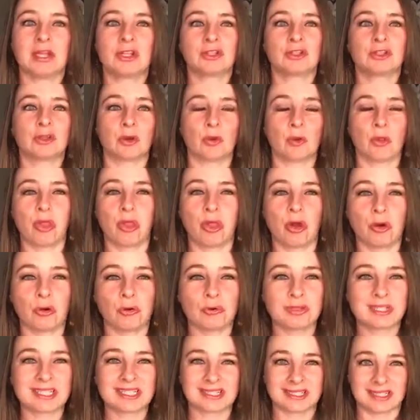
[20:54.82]
so
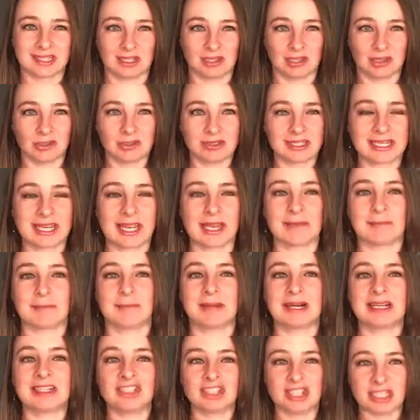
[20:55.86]
those skills get
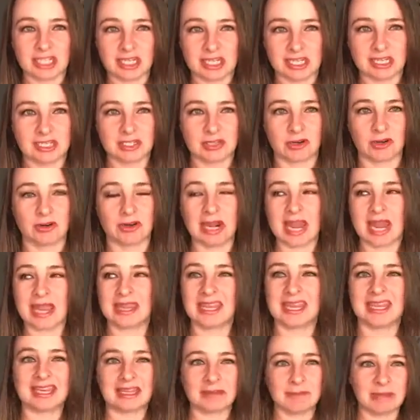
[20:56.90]
much easier and
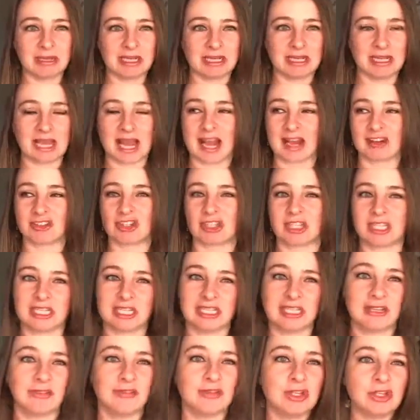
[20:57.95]
they can be actually
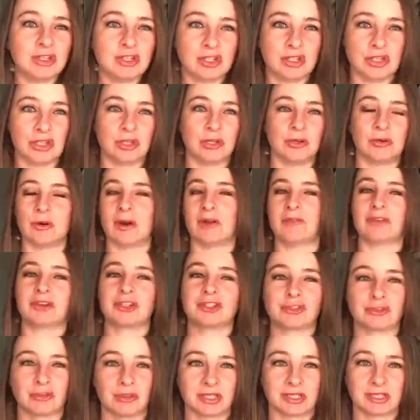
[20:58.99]
given to a
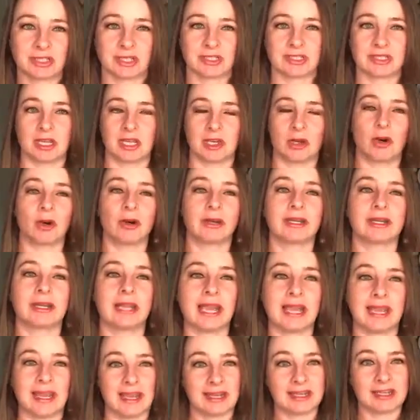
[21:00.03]
virtual assistant or
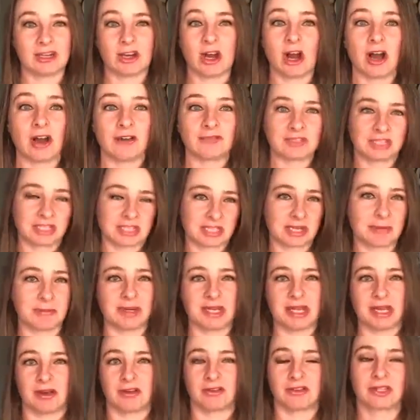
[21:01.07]
handed off to someone
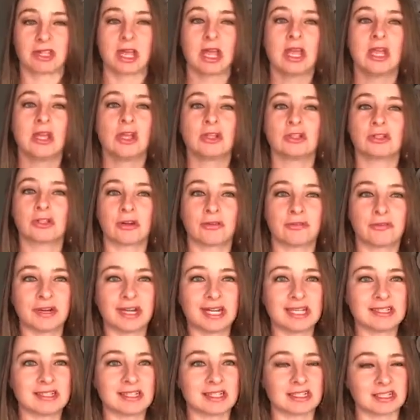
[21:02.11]
else. So for
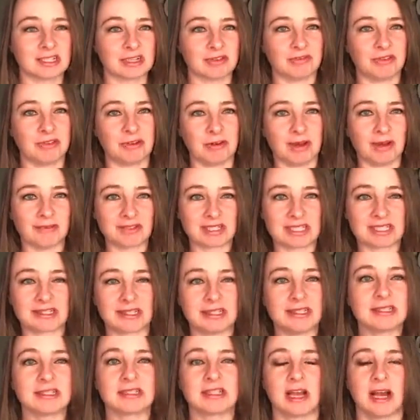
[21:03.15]
instance, if you have a
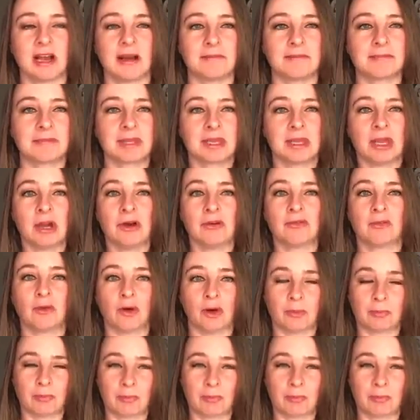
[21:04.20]
system for